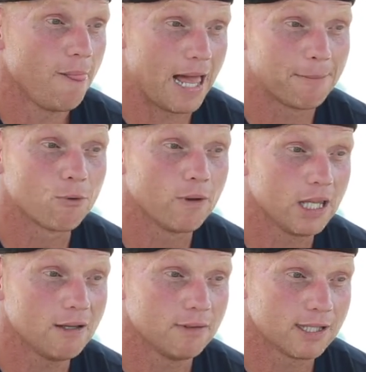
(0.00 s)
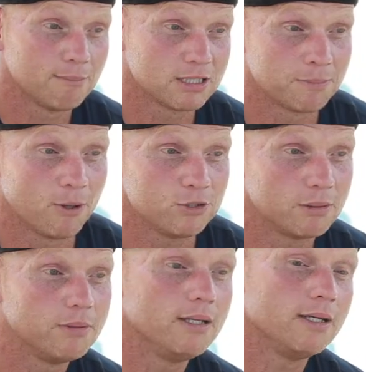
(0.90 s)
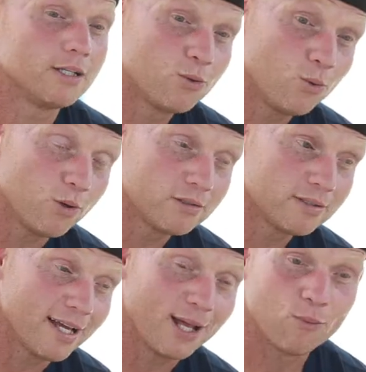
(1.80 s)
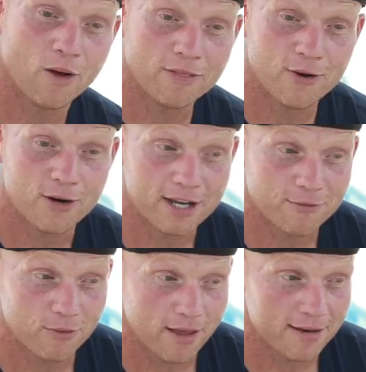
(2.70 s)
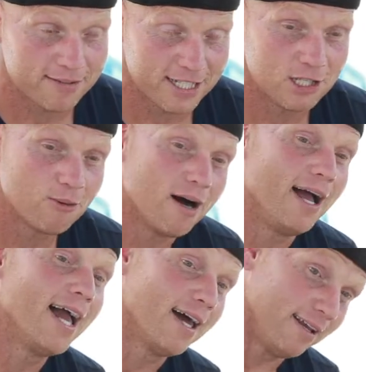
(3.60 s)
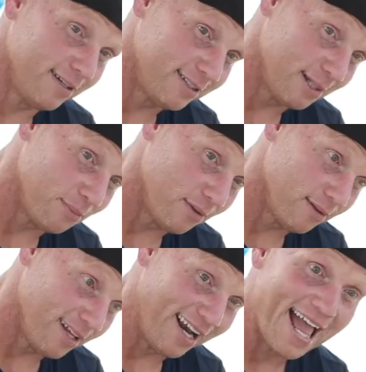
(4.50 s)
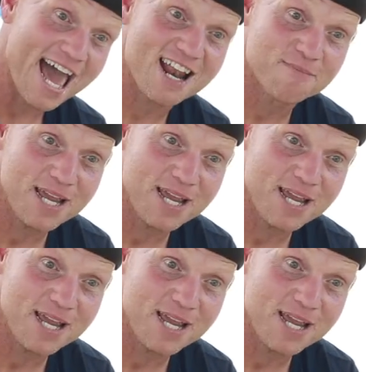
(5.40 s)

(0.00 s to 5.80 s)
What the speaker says: April 11th, I'm supposed to be in court at 1:30 for that DUI I had in December. And I had it